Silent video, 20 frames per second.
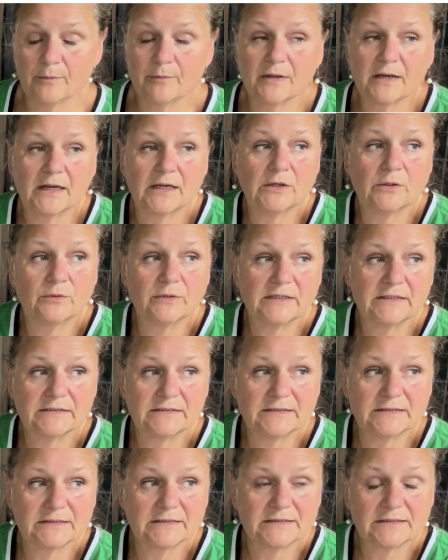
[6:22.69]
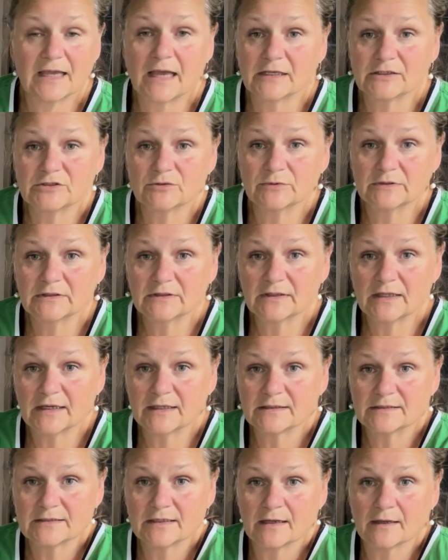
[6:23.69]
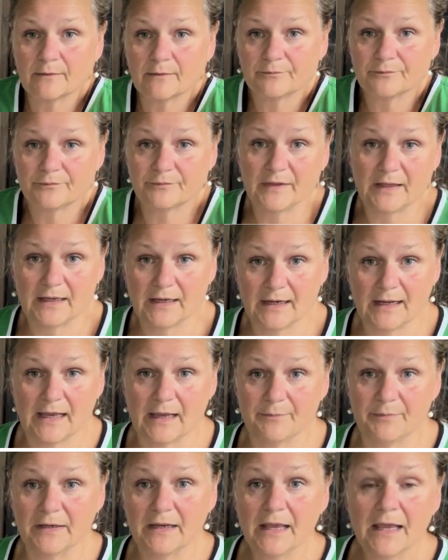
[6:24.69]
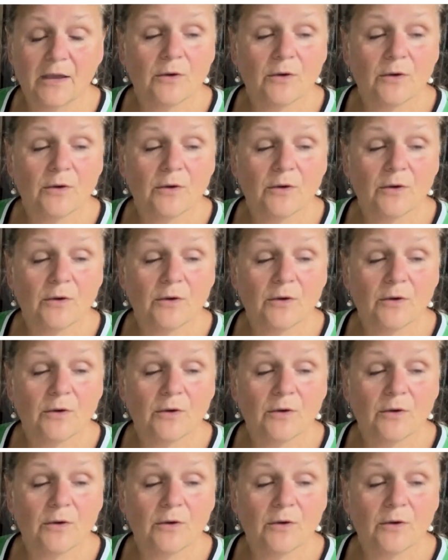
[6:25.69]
but I know in Saskatchewan that they can happen.